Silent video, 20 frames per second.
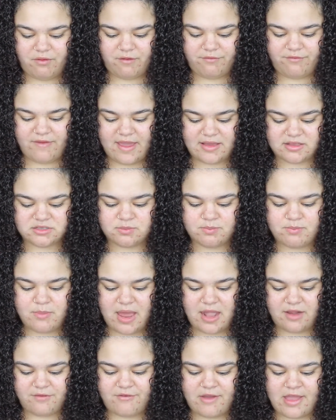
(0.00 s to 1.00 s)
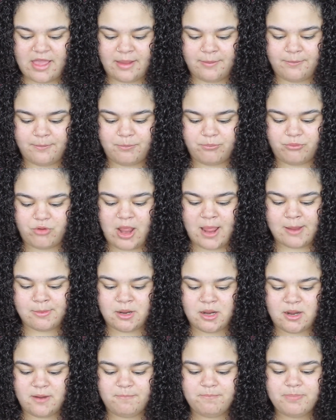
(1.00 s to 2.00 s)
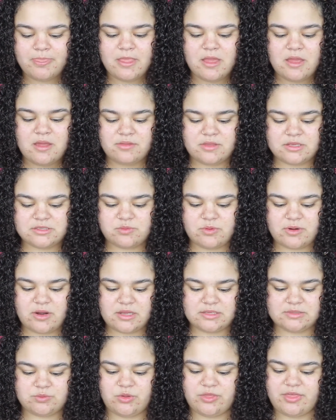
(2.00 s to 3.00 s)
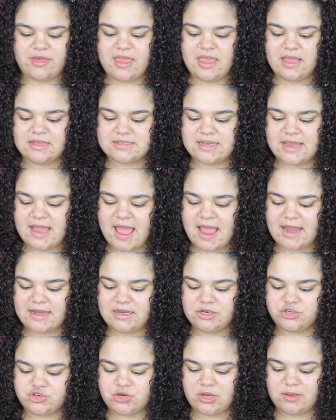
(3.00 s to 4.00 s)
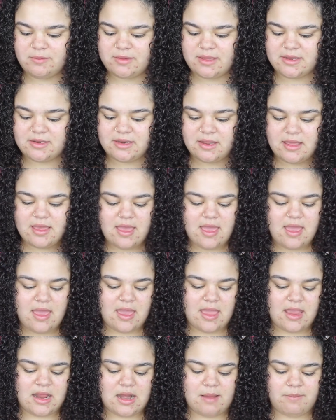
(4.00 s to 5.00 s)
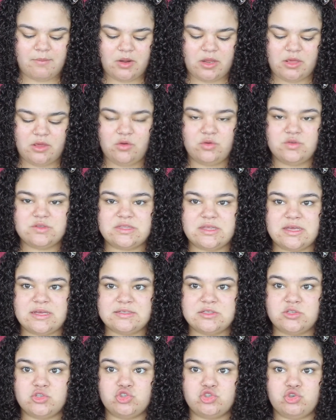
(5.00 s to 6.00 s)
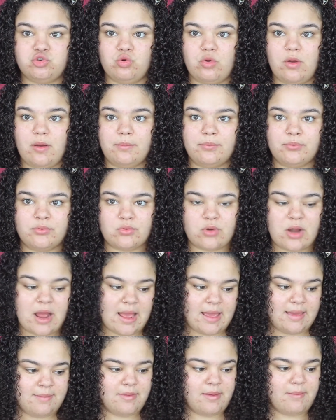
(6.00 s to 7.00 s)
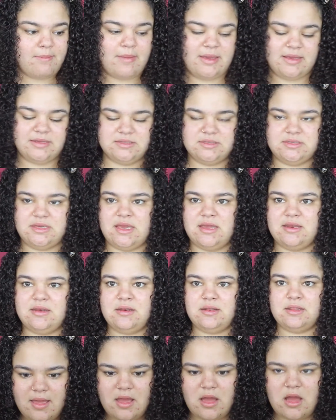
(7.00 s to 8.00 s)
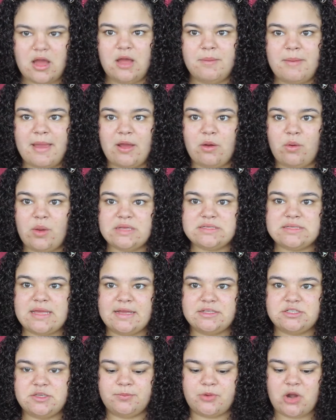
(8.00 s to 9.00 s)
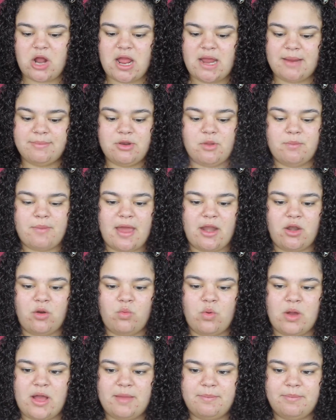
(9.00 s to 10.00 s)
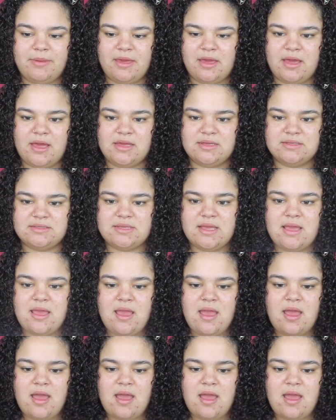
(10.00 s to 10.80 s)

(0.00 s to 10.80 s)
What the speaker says: FX mattifying primer. This one is with anti-acne treatment, and I'm going to use this to prime my skin. I always like to prime no matter what, because